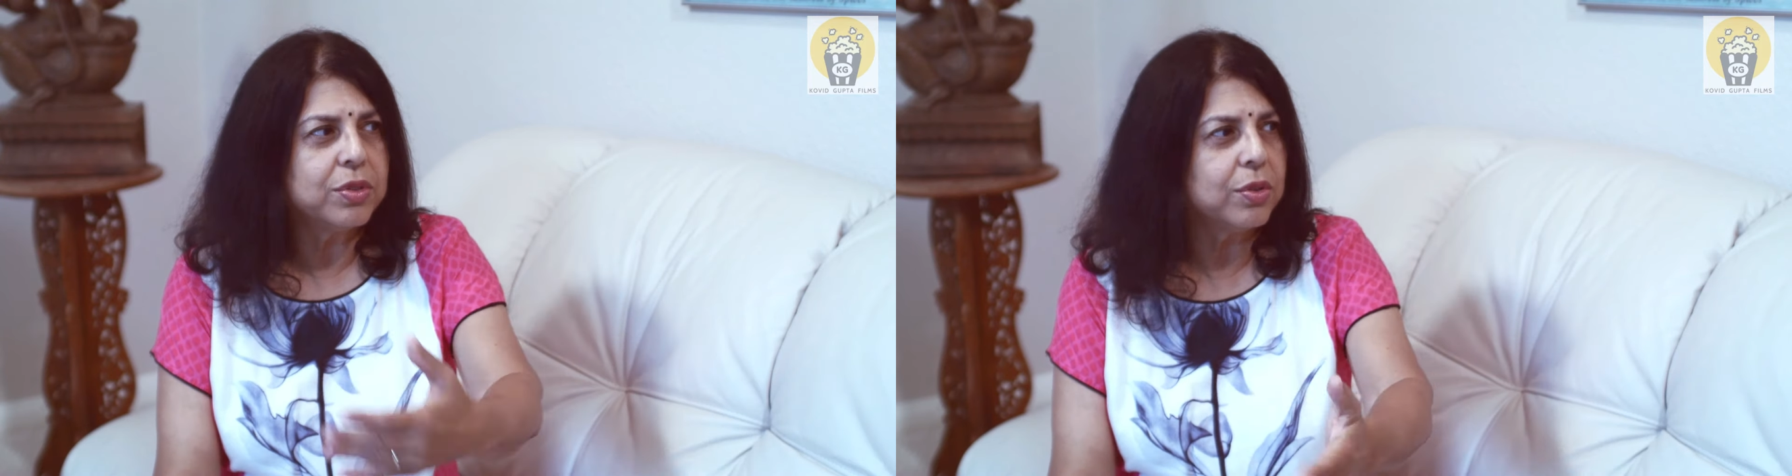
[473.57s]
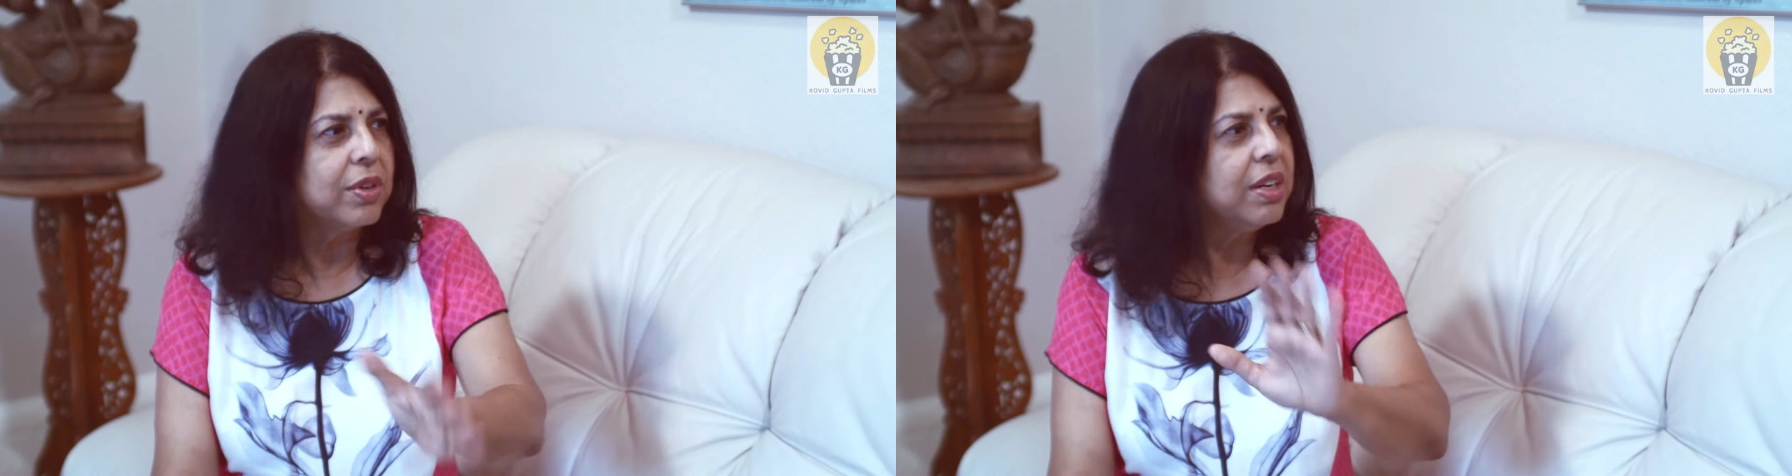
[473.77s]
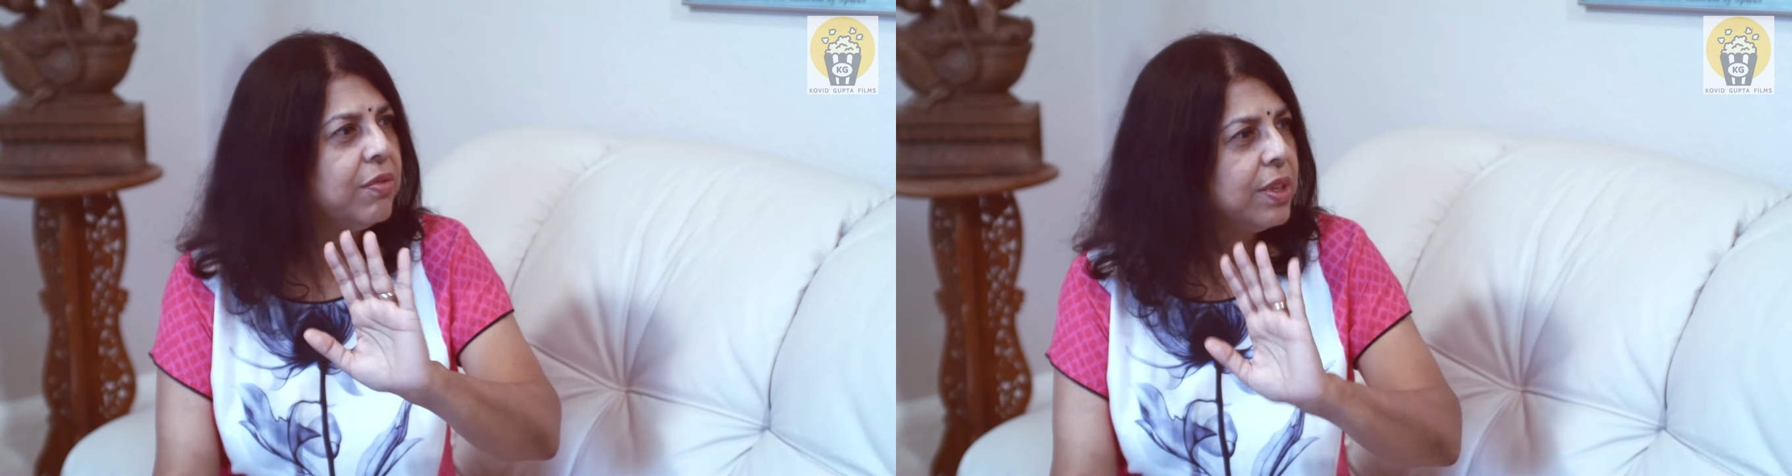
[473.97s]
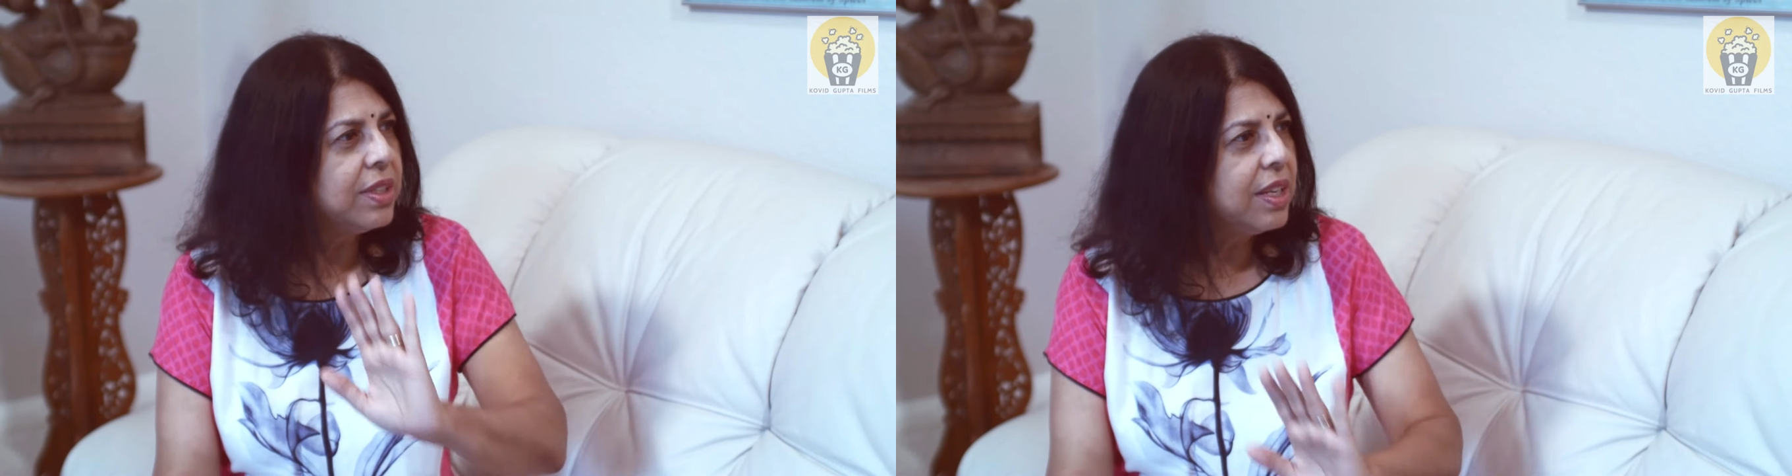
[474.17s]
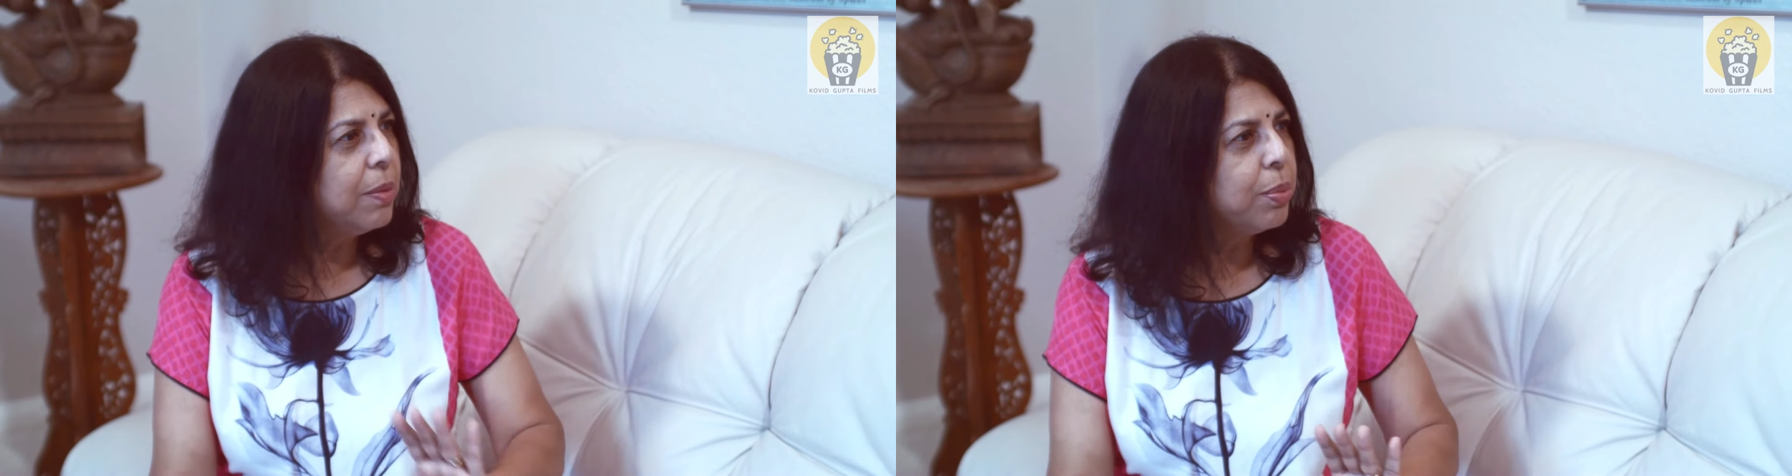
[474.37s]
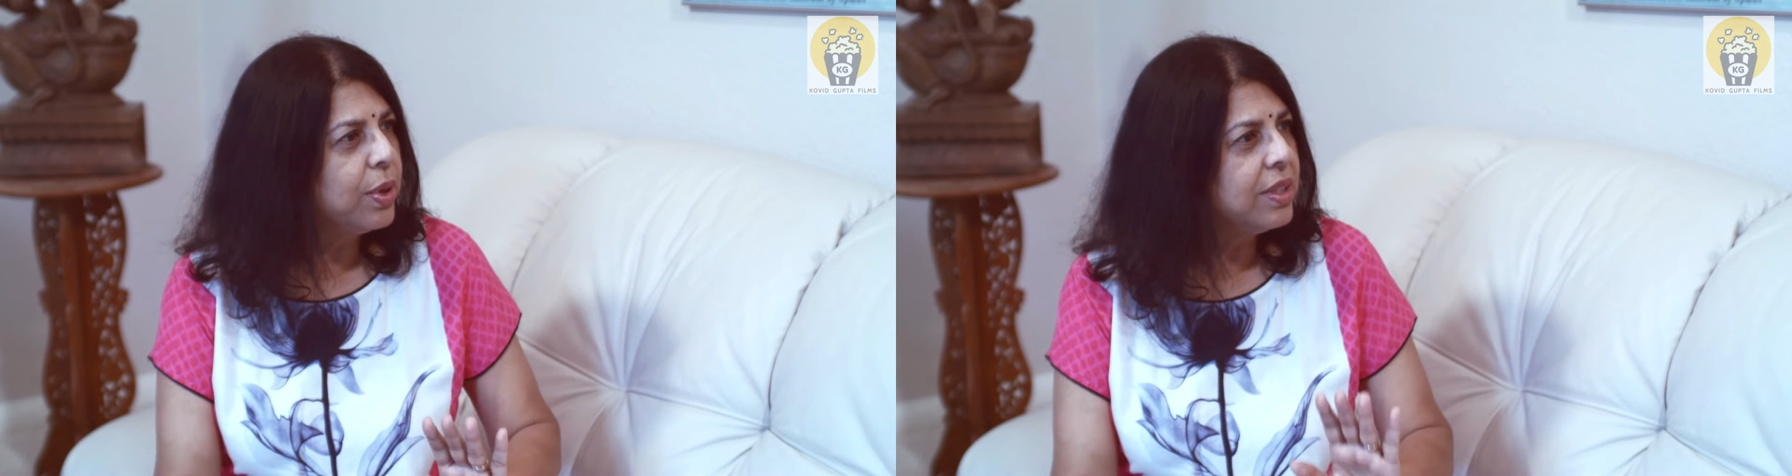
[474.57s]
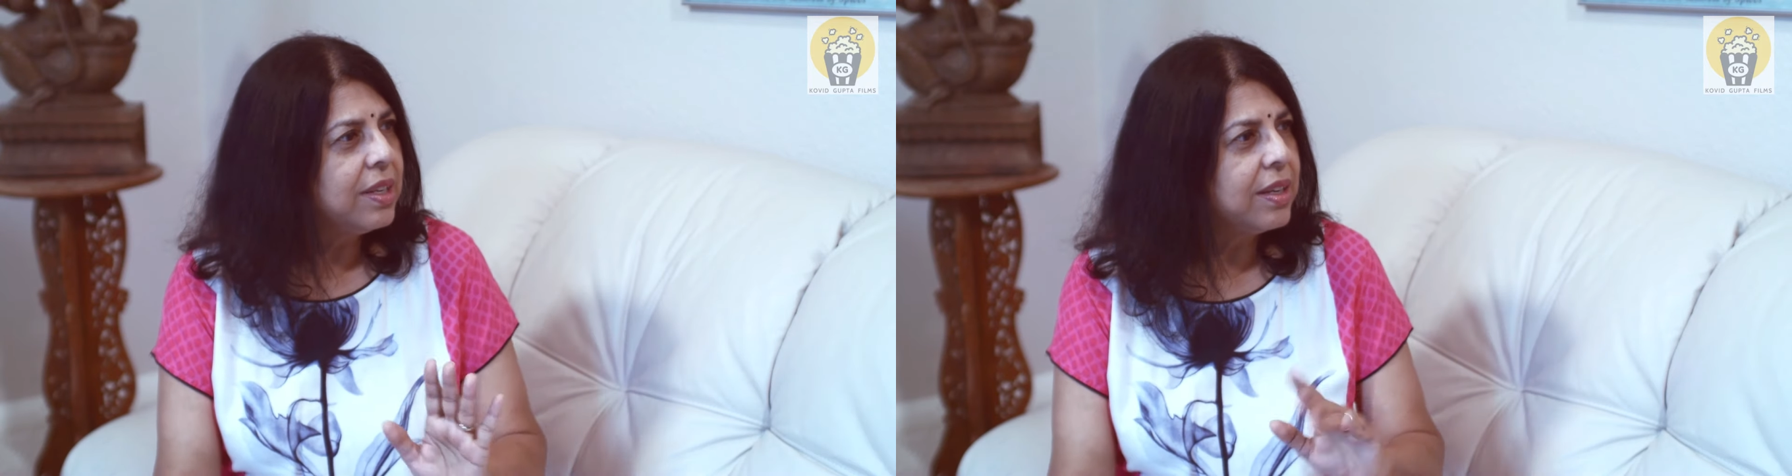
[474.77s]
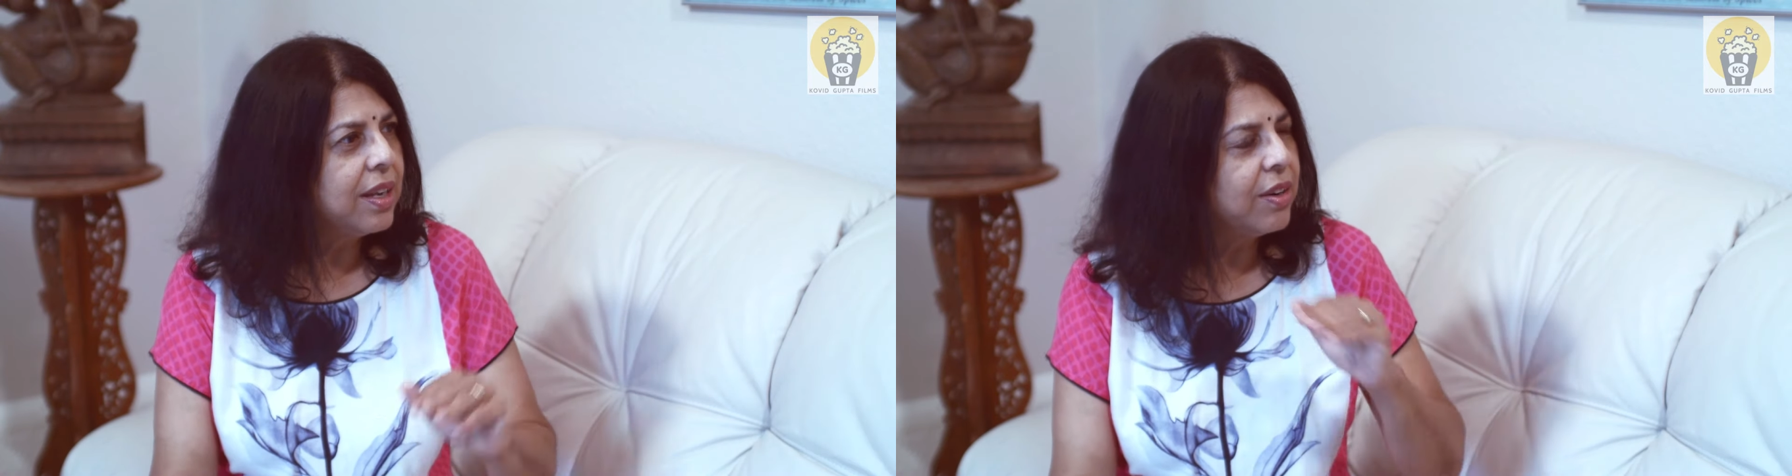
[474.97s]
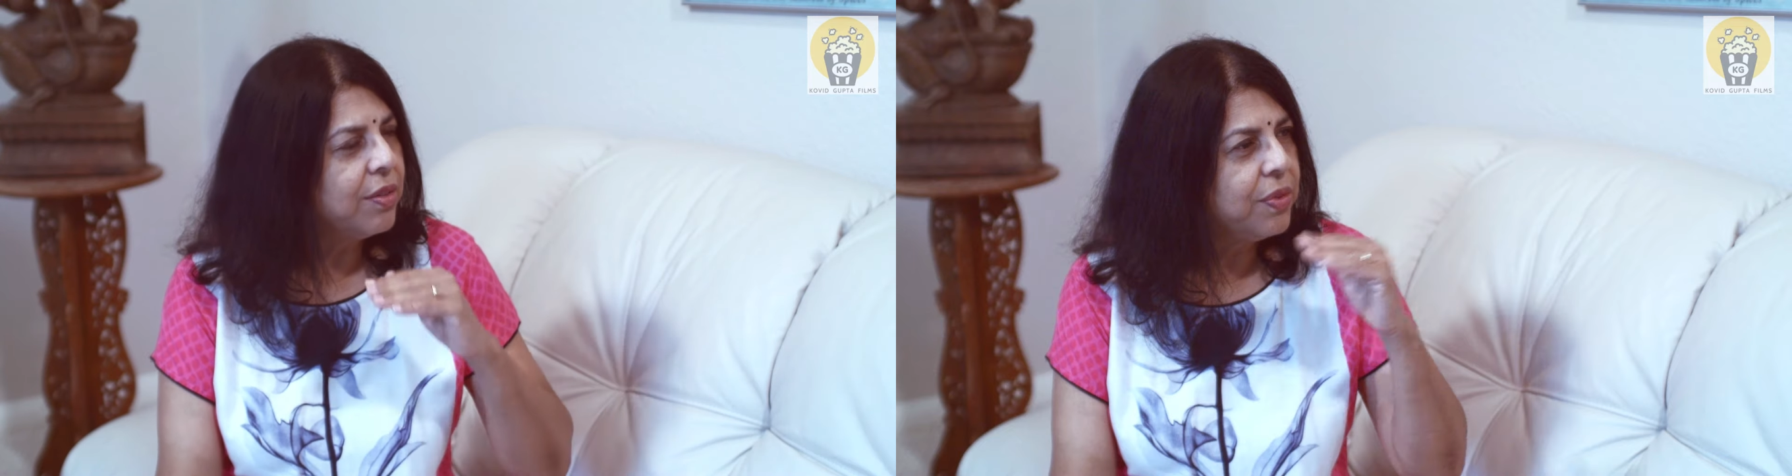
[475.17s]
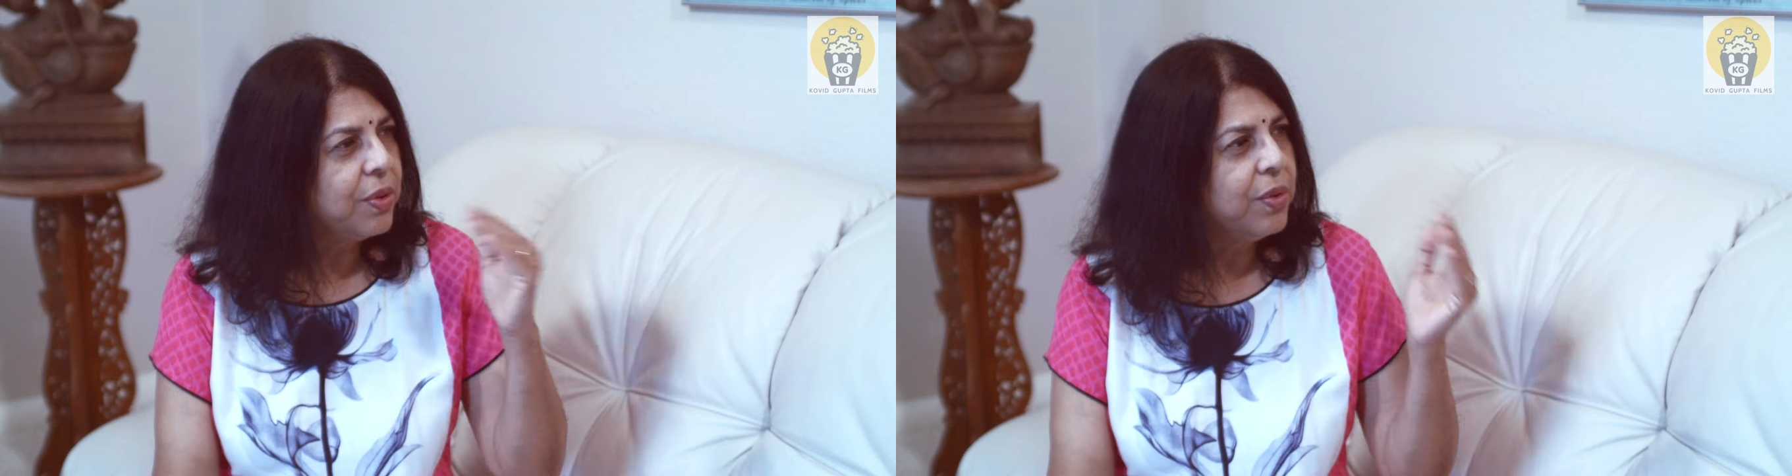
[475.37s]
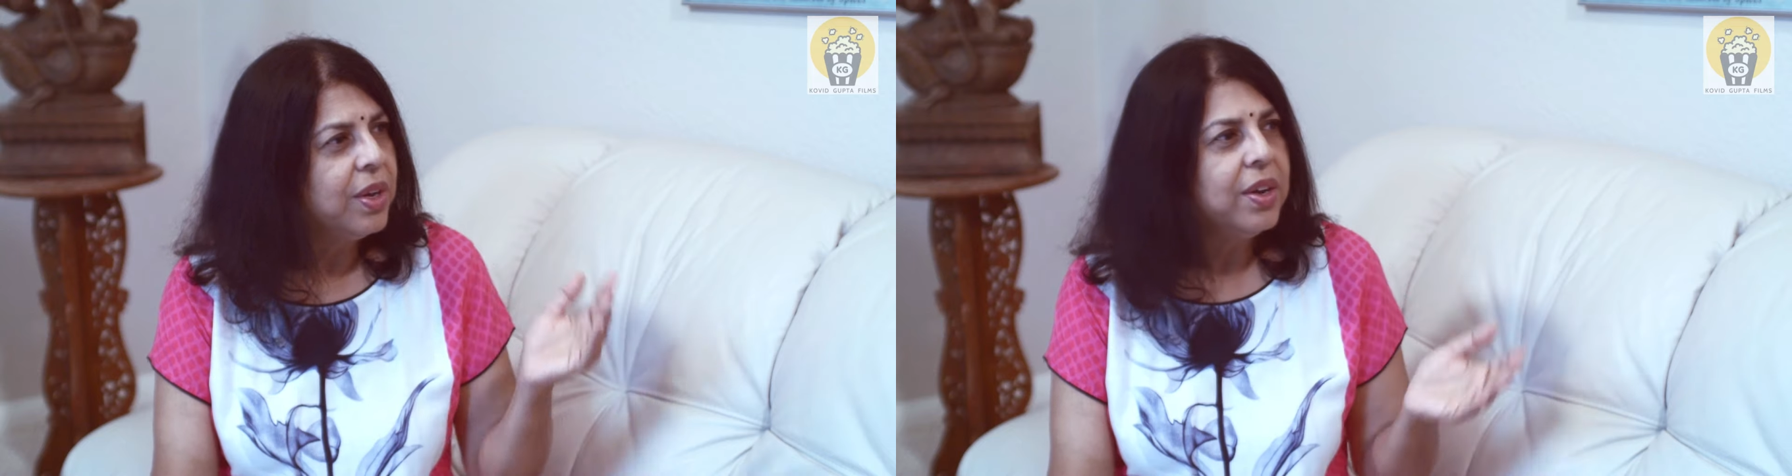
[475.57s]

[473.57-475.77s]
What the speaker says: Sugriva will keep you and take care of you.